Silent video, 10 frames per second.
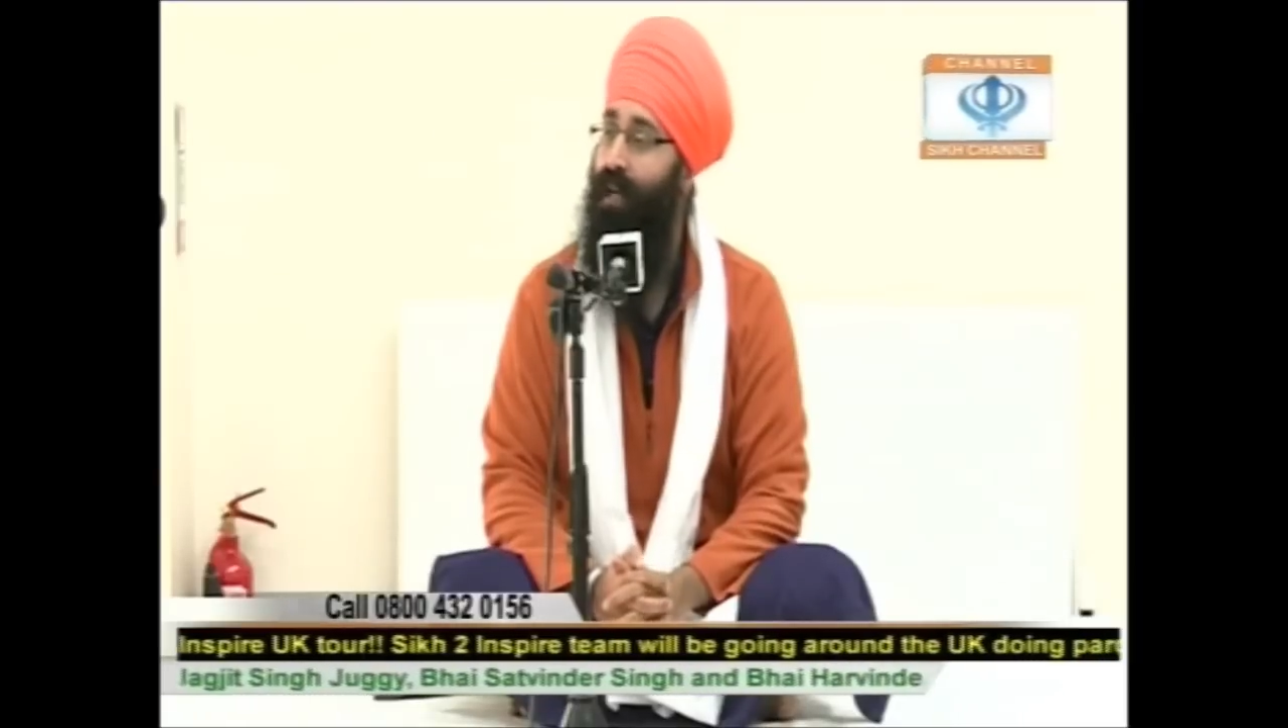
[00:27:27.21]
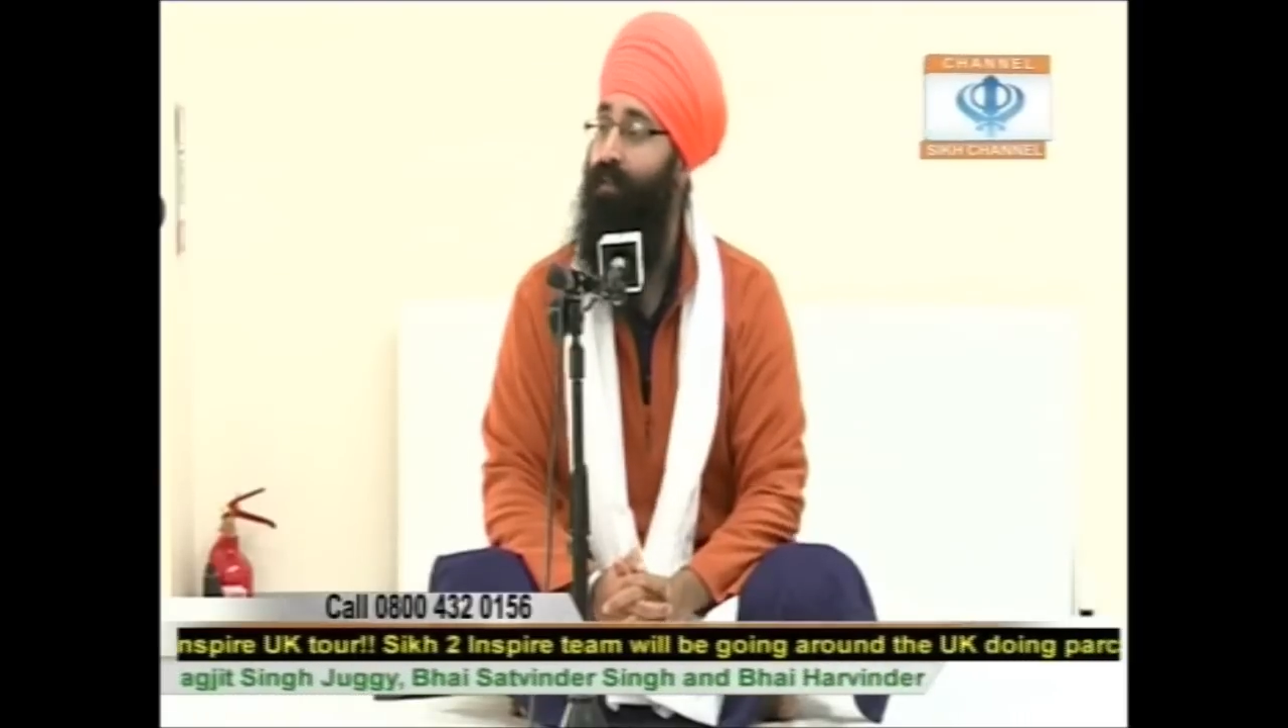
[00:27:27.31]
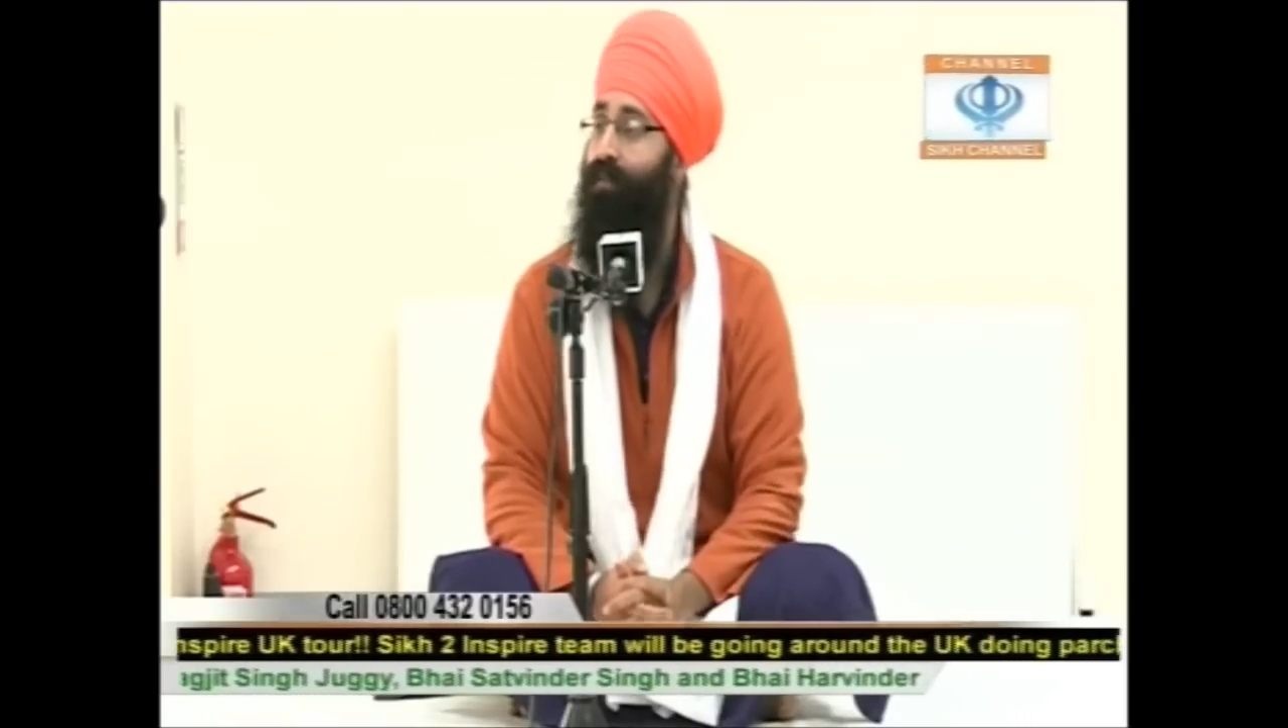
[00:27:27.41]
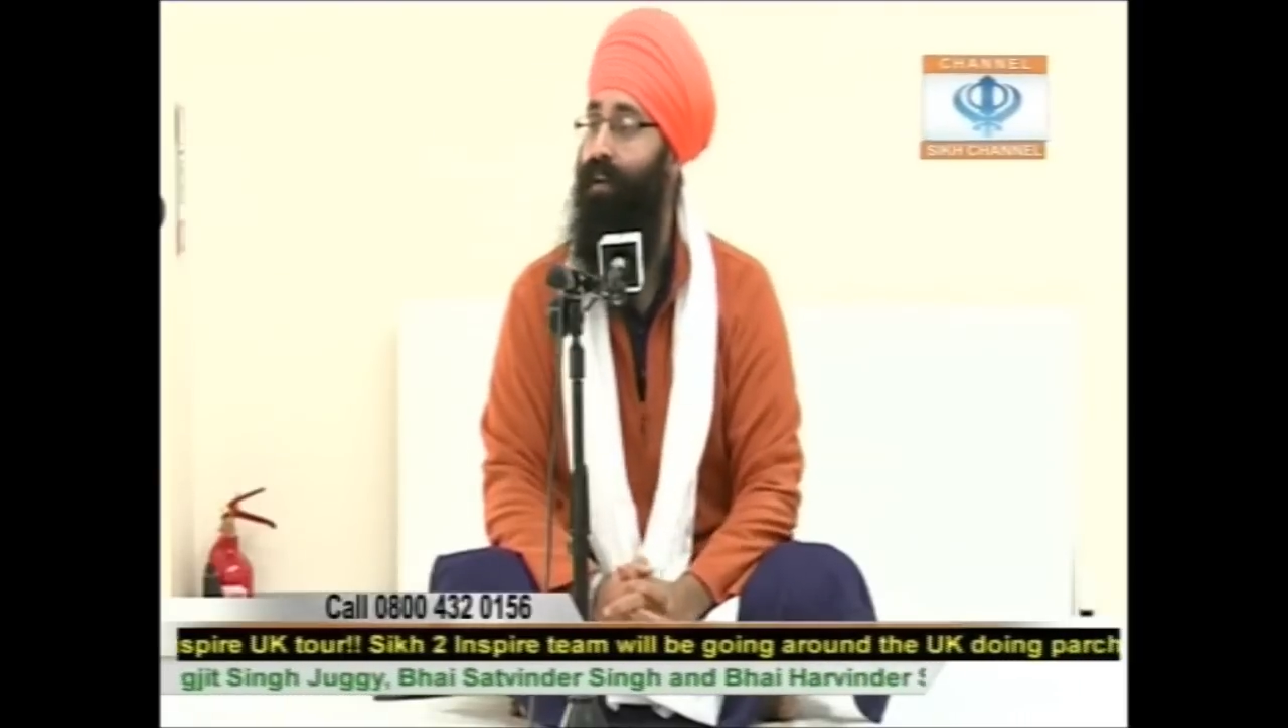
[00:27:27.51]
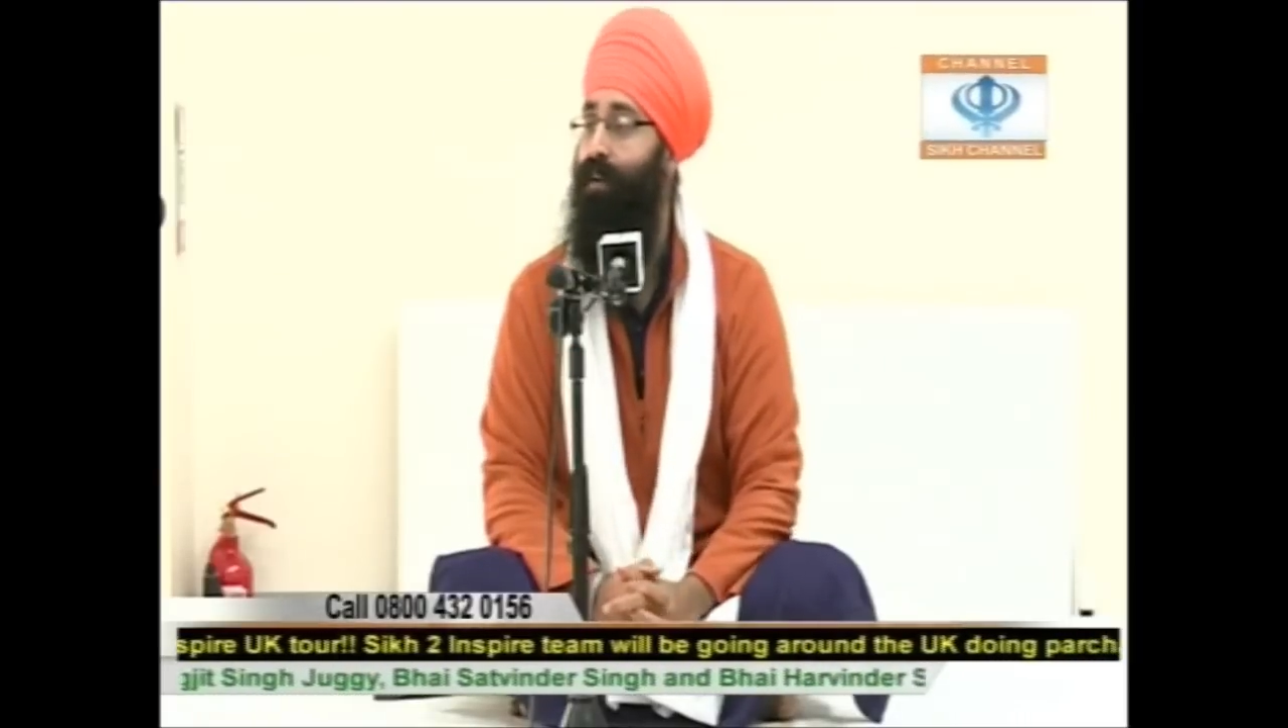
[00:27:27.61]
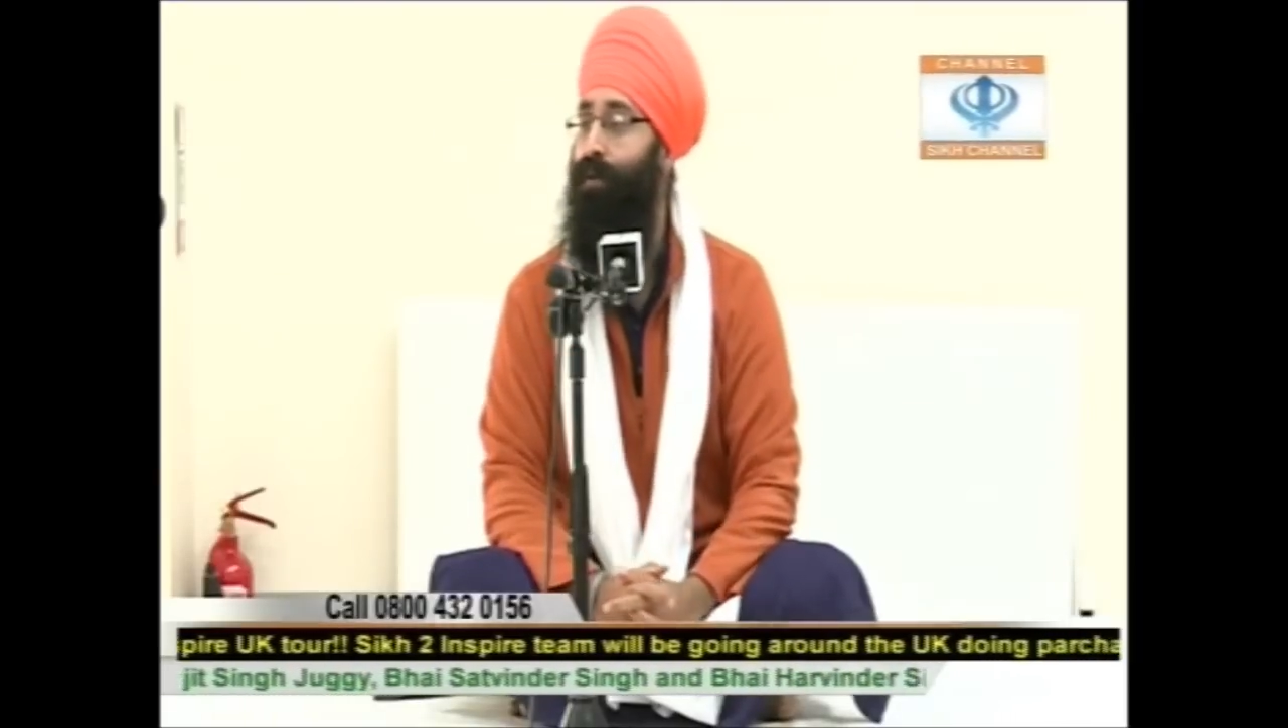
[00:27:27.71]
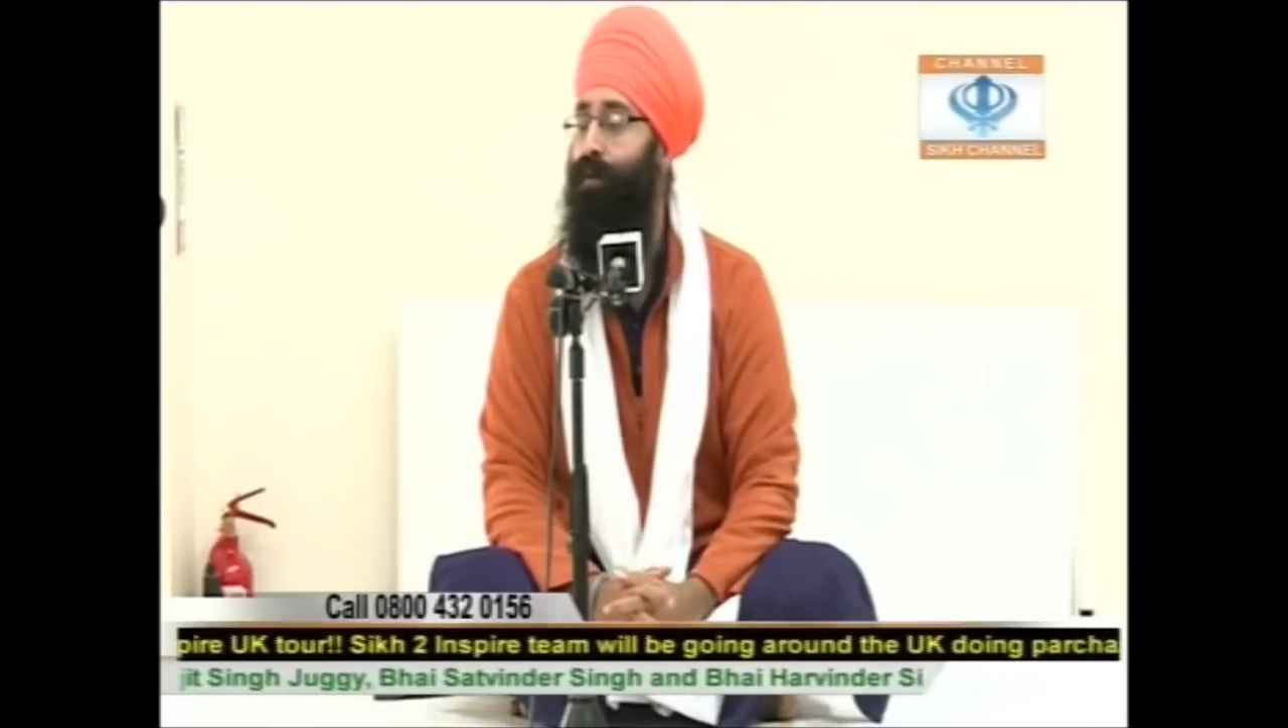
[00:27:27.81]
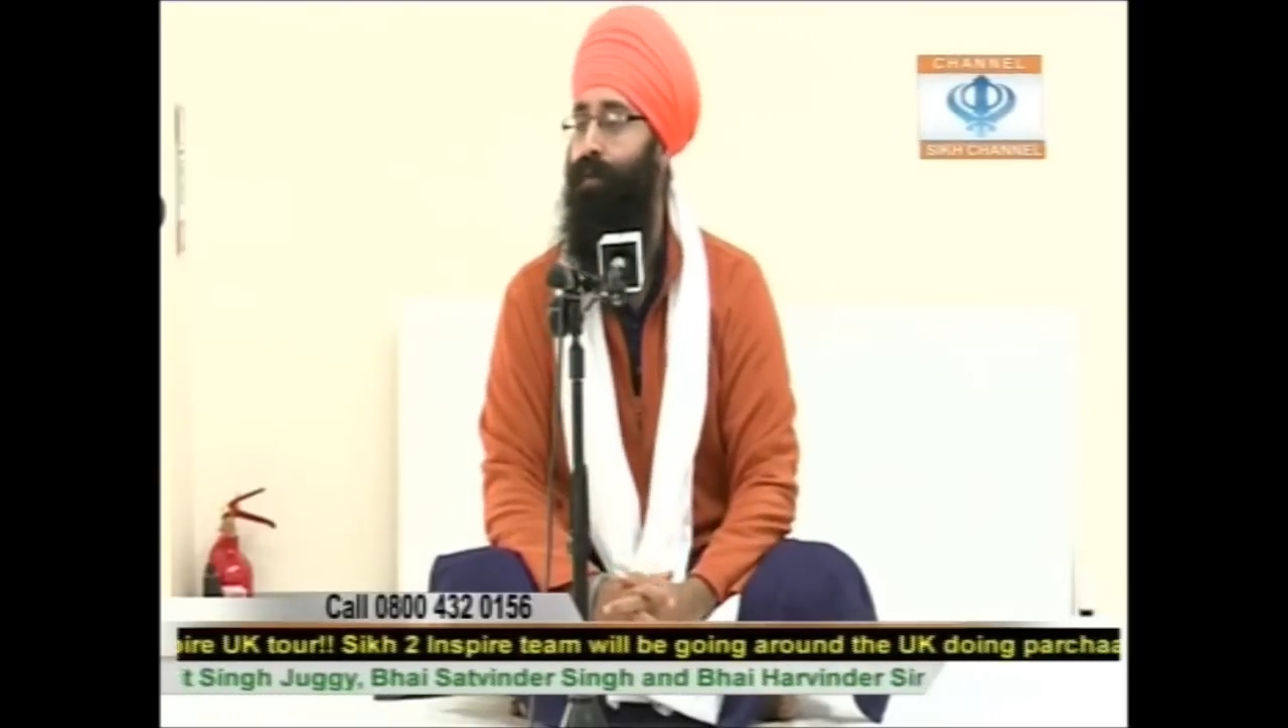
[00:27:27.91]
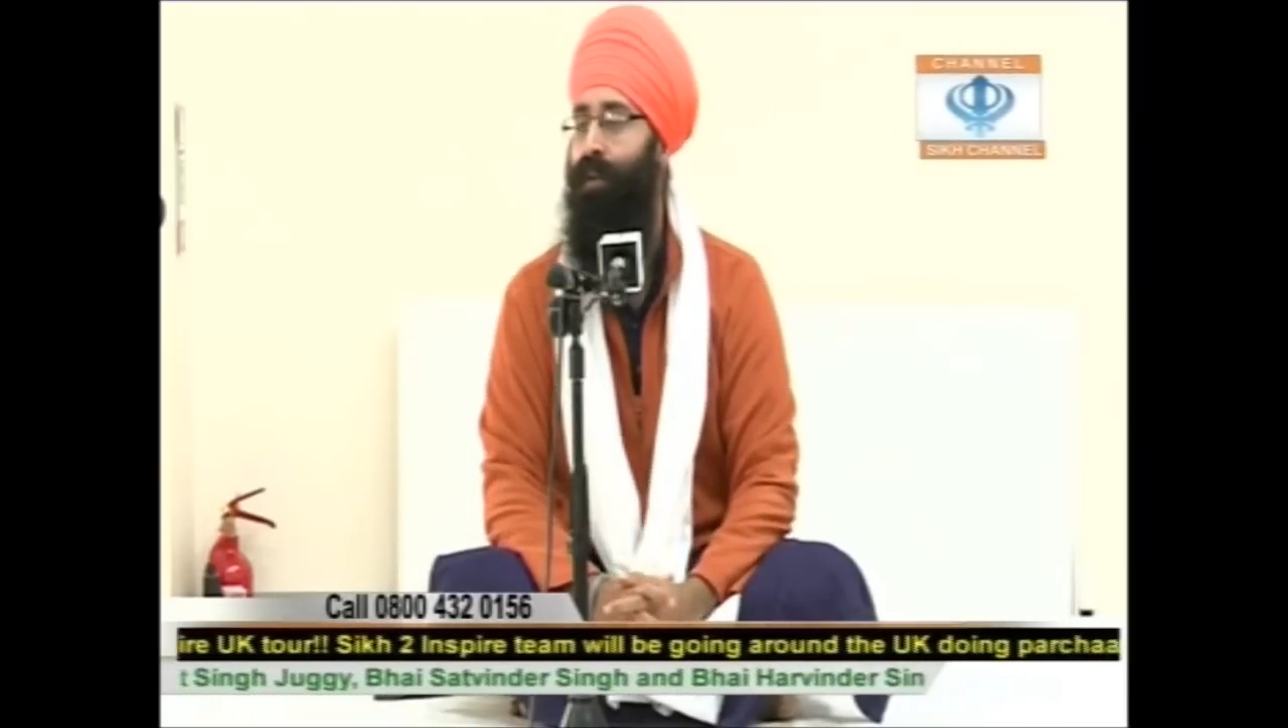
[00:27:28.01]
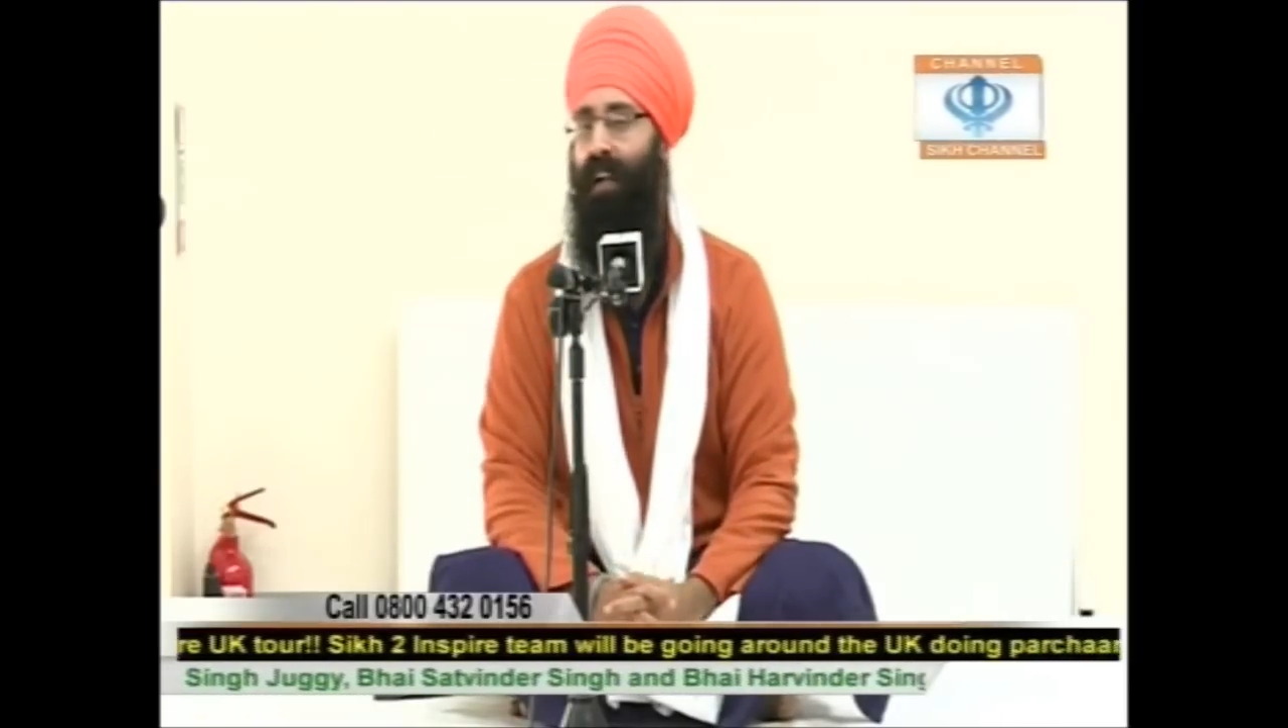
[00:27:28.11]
I don't have a friend called Guru